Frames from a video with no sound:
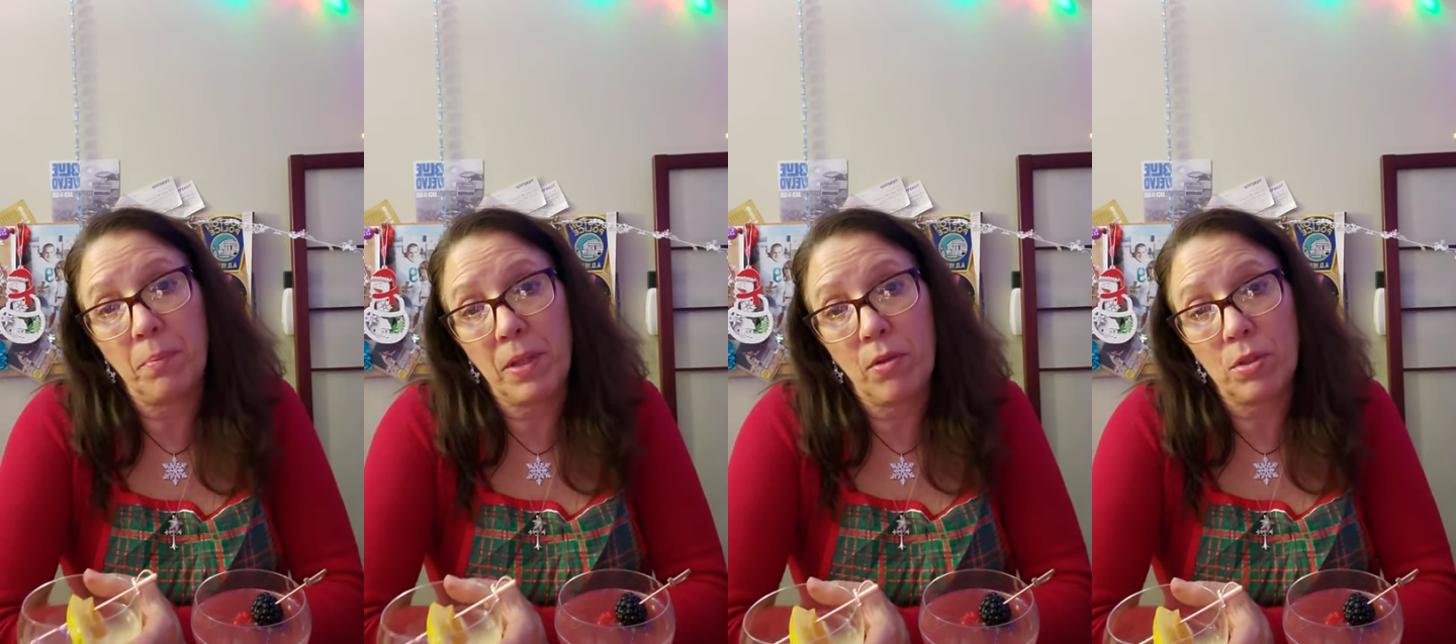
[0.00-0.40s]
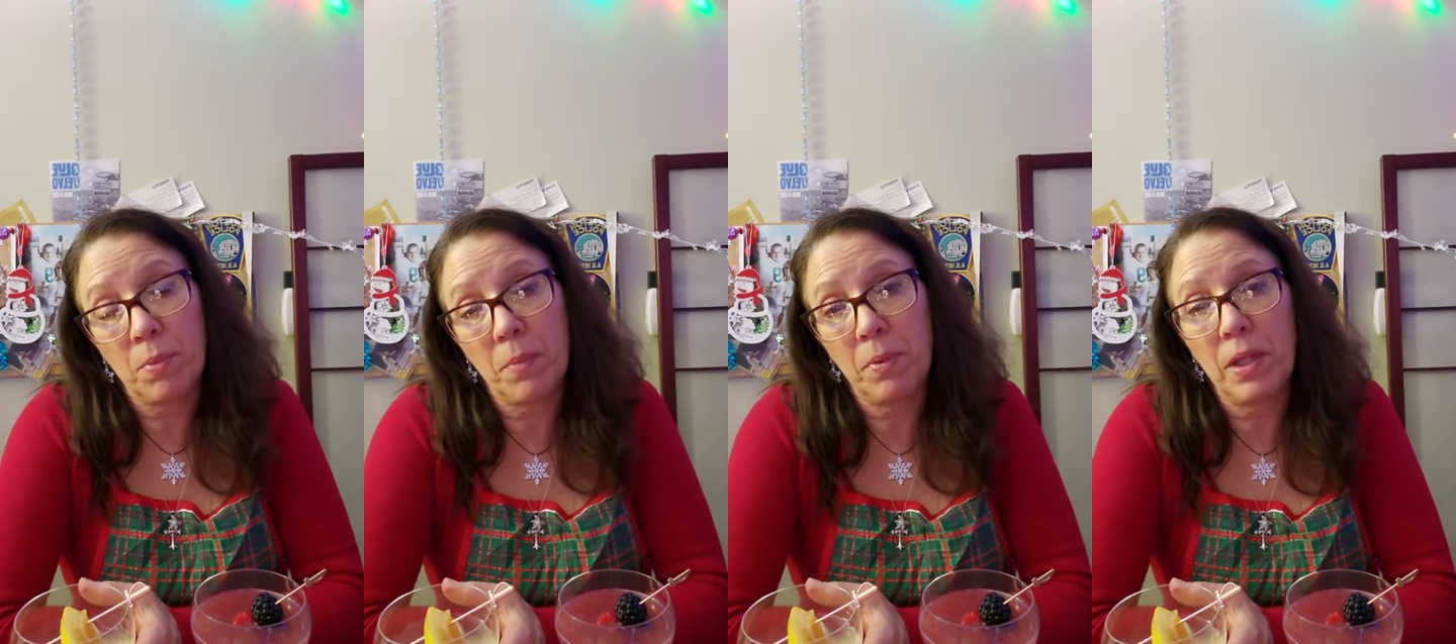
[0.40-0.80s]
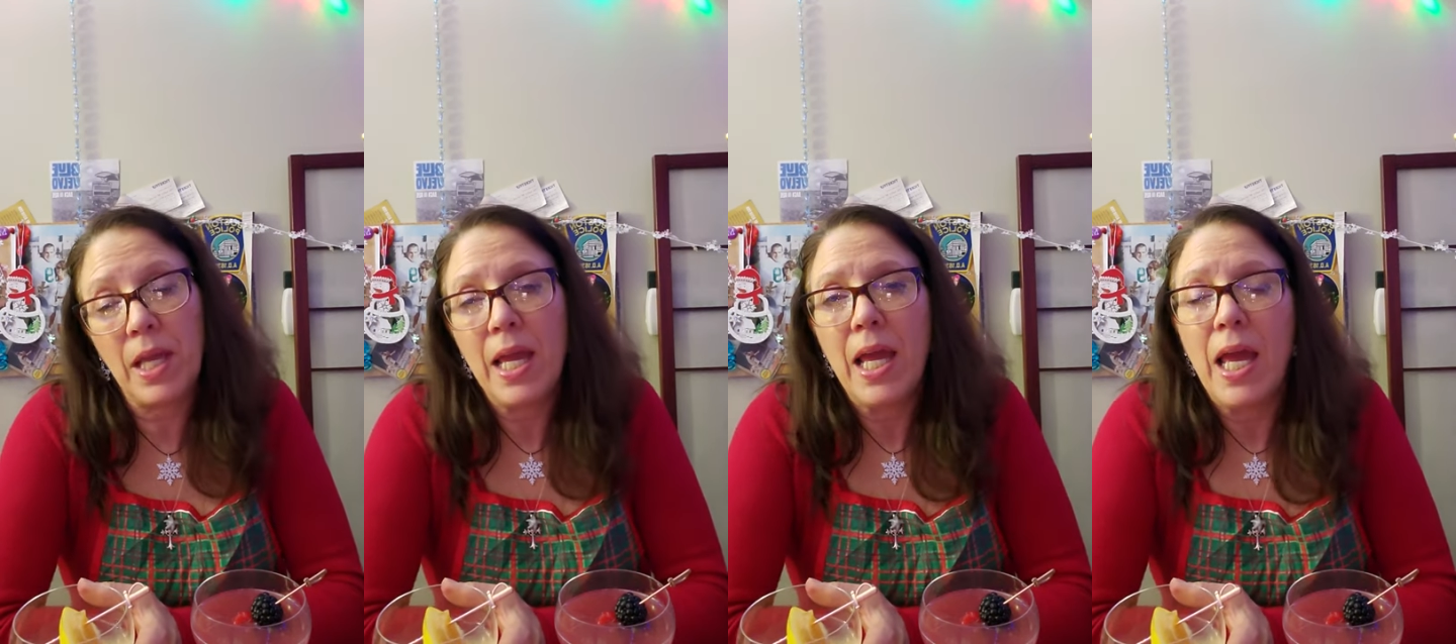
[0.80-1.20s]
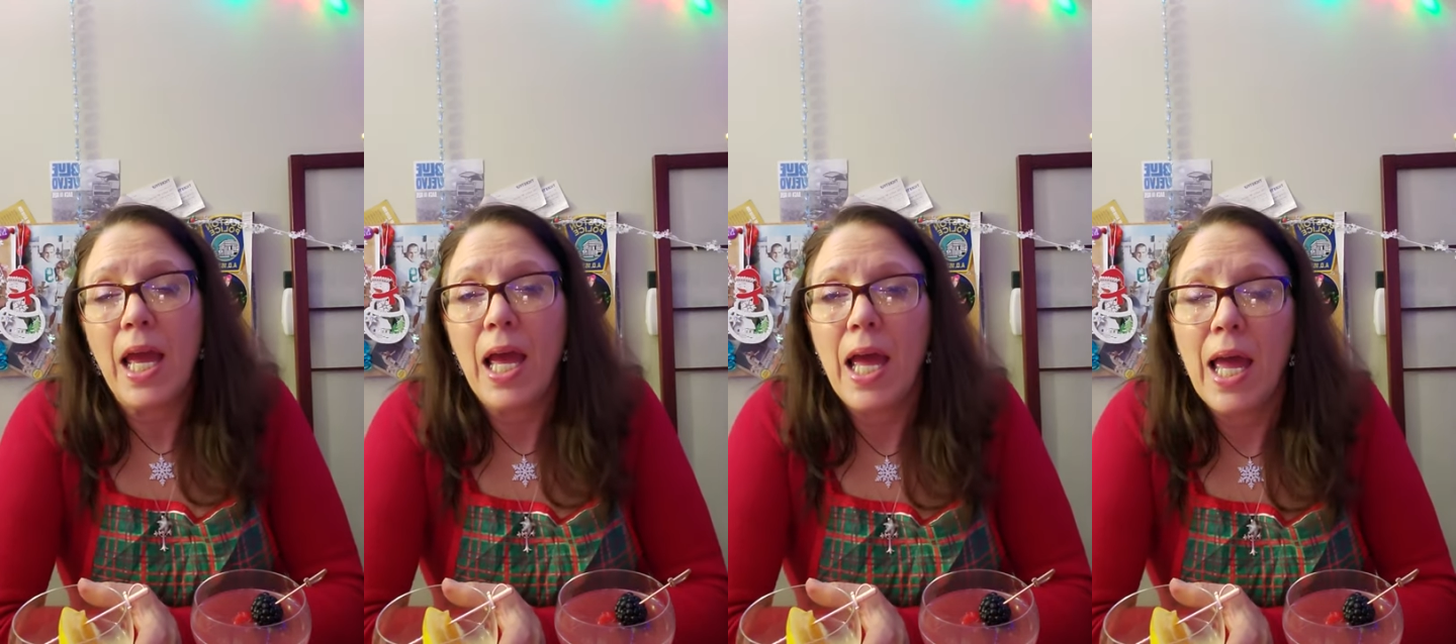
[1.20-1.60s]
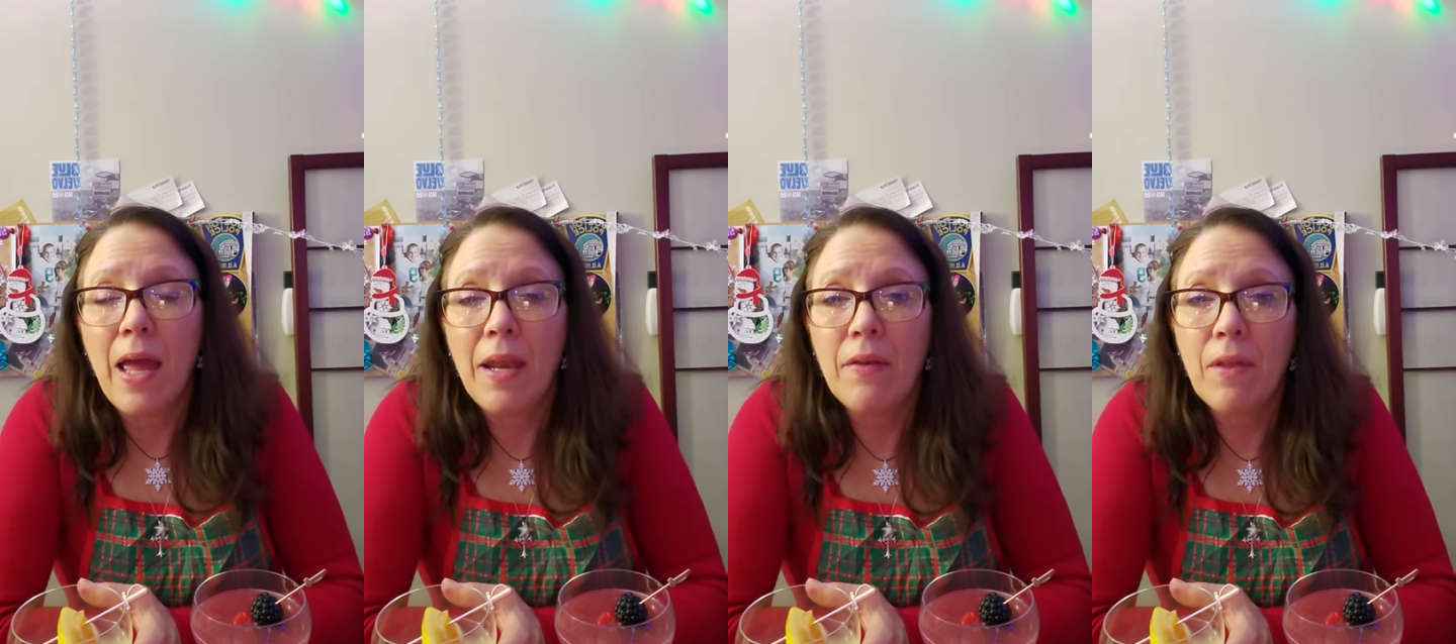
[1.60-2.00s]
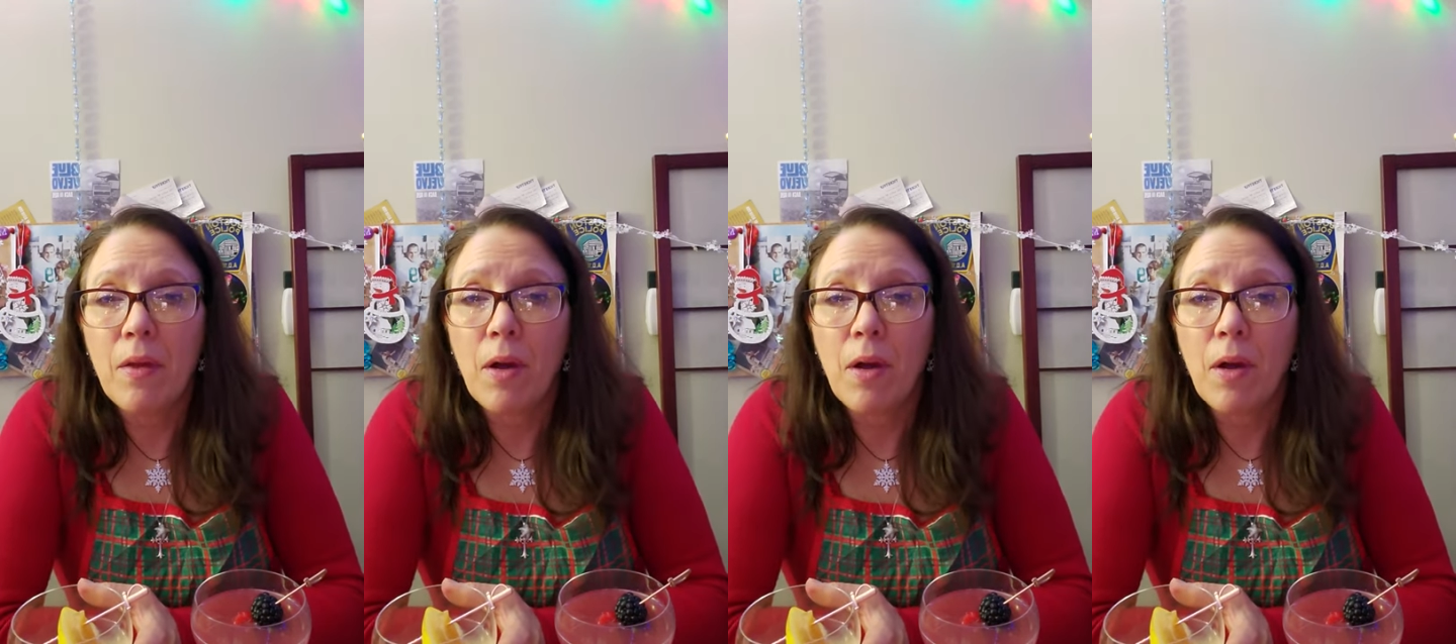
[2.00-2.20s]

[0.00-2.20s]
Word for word: be those people. And